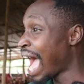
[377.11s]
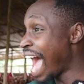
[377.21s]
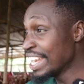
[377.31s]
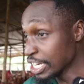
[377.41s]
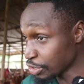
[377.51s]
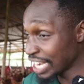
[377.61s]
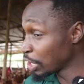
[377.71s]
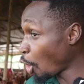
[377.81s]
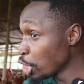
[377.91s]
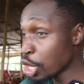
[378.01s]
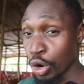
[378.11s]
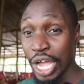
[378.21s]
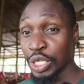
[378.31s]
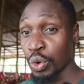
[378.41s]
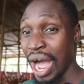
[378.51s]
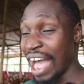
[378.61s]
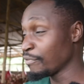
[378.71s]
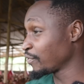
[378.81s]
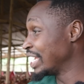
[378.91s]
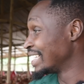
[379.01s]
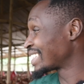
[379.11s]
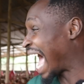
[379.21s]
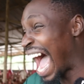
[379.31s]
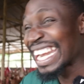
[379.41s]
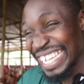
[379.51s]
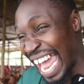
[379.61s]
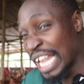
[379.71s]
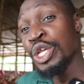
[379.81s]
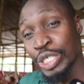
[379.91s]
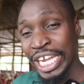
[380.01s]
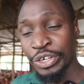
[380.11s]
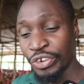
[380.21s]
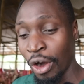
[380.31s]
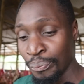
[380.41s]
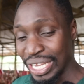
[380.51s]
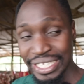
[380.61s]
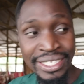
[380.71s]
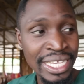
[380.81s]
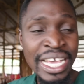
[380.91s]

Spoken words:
And literally all you're going to have is undiluted droppings.